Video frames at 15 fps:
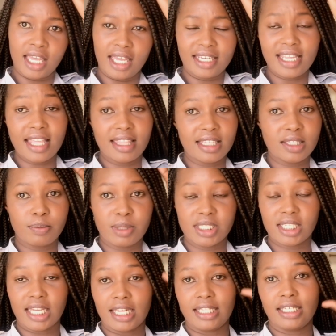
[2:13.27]
And yeah, that's
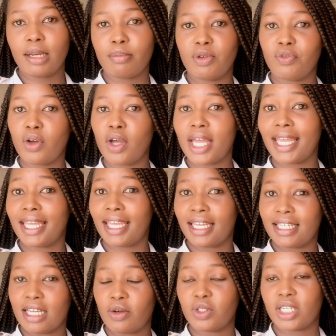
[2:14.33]
basically it. Before I
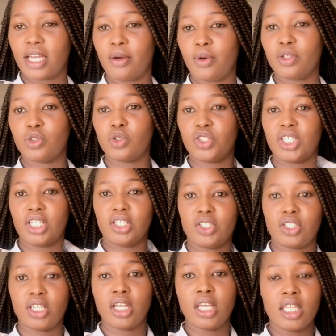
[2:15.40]
head out, I want to
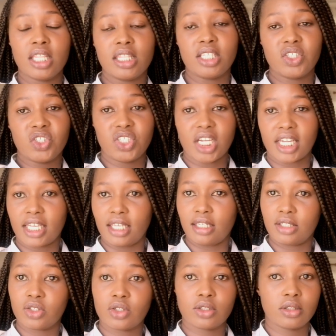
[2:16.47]
change this jacket.
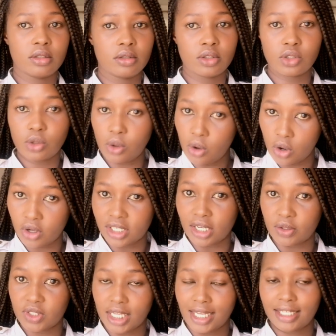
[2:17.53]
It's so hot
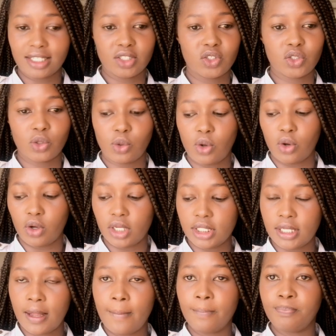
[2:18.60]
outside. It's so
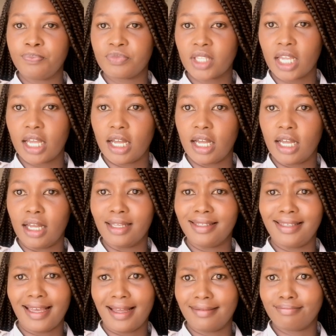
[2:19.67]
hot. Uh,
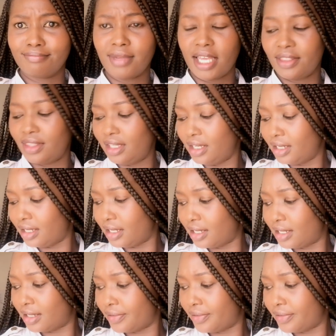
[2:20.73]
yeah, I think